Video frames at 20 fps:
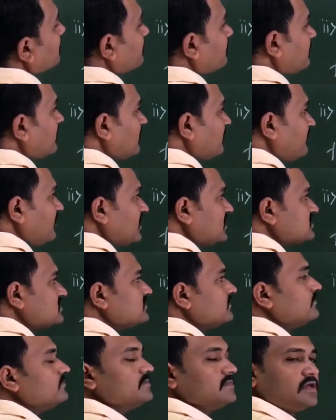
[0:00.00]

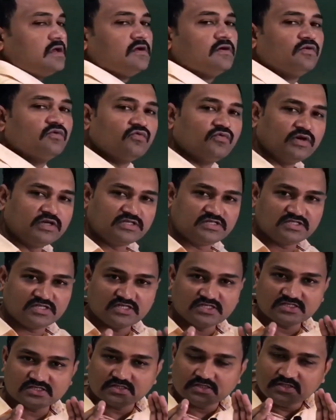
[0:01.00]
prefix which
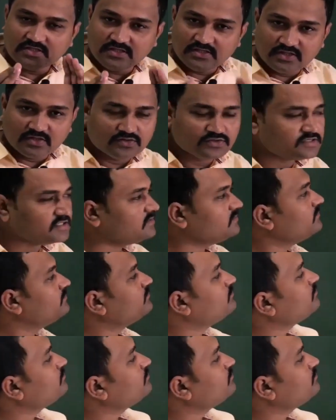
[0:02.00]
is used